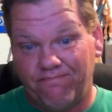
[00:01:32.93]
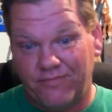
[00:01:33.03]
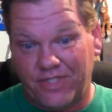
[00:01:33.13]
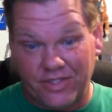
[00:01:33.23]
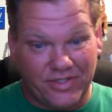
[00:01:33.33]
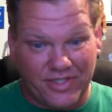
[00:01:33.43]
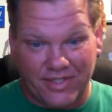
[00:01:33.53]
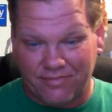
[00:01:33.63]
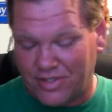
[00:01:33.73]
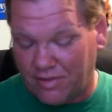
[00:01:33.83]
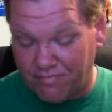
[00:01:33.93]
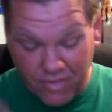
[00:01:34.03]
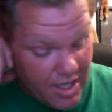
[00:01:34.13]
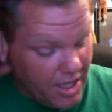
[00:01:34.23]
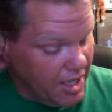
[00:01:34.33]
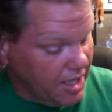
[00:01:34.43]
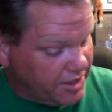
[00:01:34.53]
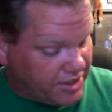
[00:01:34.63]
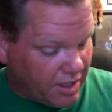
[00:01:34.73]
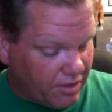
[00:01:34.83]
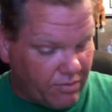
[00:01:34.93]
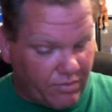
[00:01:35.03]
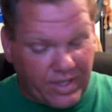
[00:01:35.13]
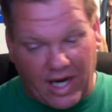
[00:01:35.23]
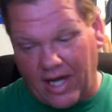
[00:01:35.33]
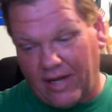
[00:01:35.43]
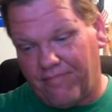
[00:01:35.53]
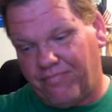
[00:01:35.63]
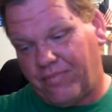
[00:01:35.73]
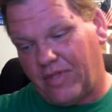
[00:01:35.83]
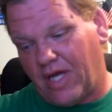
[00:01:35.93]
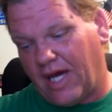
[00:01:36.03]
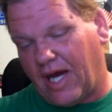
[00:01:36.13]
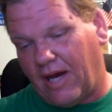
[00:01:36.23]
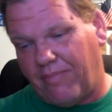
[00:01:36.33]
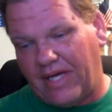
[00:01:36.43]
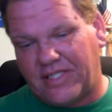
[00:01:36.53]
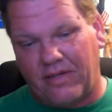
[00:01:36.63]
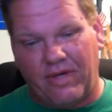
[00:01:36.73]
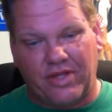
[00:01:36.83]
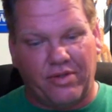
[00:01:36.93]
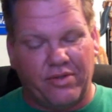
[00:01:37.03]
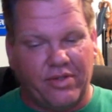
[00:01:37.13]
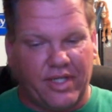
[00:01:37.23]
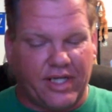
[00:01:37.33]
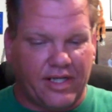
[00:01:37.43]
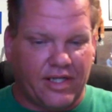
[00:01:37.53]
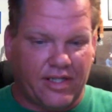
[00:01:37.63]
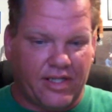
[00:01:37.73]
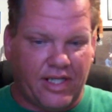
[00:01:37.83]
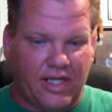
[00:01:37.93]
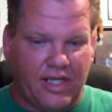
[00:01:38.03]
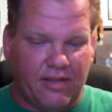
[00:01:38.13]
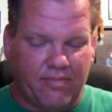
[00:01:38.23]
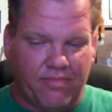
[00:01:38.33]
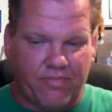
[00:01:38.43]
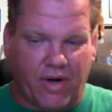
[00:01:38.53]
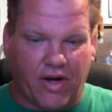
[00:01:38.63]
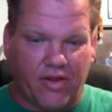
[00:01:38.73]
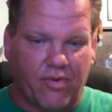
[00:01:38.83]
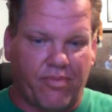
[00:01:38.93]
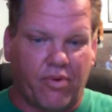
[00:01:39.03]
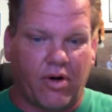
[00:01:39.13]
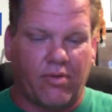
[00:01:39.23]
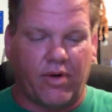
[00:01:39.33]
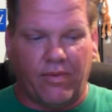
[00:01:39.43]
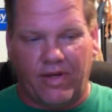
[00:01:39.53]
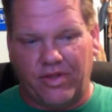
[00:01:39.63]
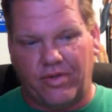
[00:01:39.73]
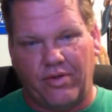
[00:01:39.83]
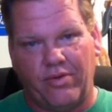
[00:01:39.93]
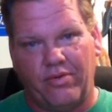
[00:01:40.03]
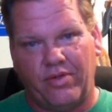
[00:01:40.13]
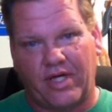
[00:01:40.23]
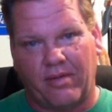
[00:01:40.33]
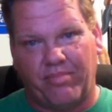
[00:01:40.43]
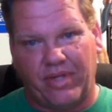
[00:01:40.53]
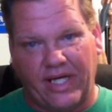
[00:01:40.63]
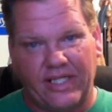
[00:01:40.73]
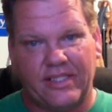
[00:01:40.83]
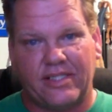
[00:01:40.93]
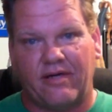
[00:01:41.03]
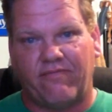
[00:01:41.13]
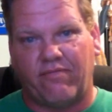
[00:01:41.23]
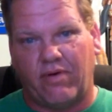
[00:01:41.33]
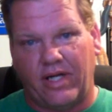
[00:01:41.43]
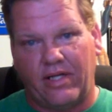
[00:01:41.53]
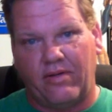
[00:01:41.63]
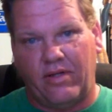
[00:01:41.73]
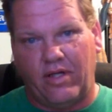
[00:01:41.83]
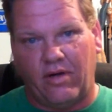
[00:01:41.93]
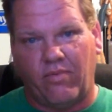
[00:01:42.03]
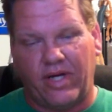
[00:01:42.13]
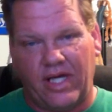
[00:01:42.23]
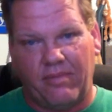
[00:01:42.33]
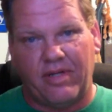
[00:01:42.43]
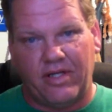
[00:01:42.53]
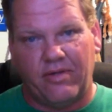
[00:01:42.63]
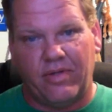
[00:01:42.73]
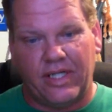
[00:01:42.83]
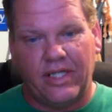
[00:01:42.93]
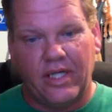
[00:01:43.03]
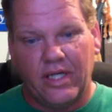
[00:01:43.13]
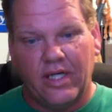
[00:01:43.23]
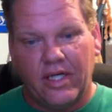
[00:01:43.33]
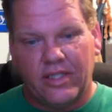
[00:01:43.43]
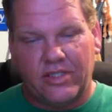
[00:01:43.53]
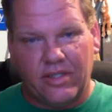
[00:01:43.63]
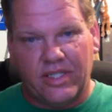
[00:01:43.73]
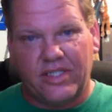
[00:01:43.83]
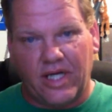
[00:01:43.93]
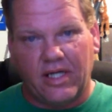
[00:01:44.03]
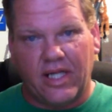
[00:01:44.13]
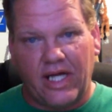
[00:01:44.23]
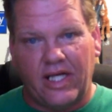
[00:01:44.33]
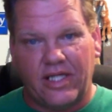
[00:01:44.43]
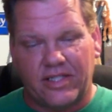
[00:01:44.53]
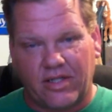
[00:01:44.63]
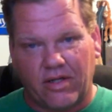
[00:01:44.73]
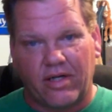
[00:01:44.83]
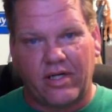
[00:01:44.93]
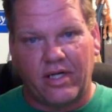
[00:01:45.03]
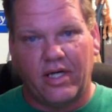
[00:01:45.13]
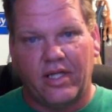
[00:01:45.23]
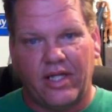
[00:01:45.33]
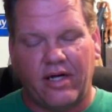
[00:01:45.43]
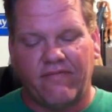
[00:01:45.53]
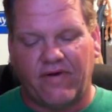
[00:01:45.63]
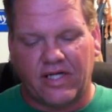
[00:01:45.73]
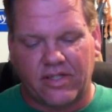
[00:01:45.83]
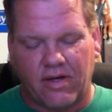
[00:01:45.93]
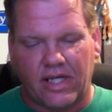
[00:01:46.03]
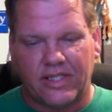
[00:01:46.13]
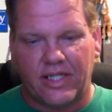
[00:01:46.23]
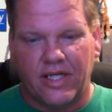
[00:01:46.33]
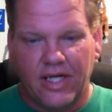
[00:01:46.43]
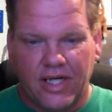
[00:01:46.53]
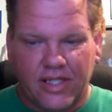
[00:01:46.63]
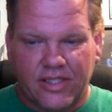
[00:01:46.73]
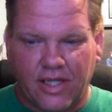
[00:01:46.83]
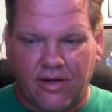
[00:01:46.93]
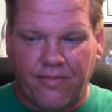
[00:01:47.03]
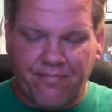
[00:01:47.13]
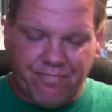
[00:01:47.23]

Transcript: It's interesting. So, so we got. I, I basically went through the the part of the report where I went through the complaints of what you know what he had been doing to this young lady, this clerk there in Fox Crossing. So